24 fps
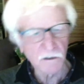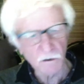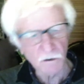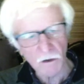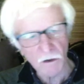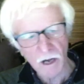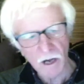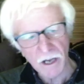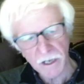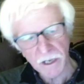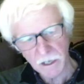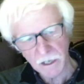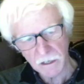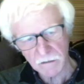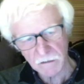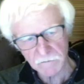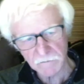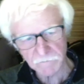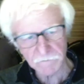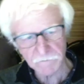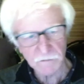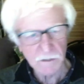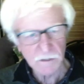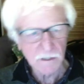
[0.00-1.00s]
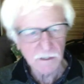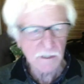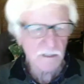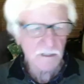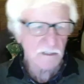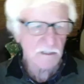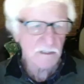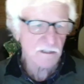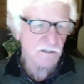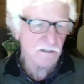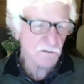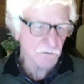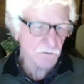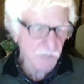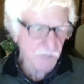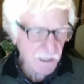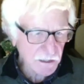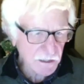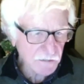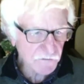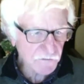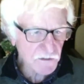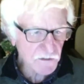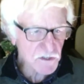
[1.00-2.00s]
I have 3
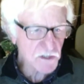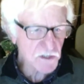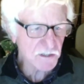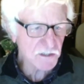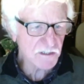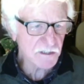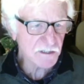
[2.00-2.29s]
divisions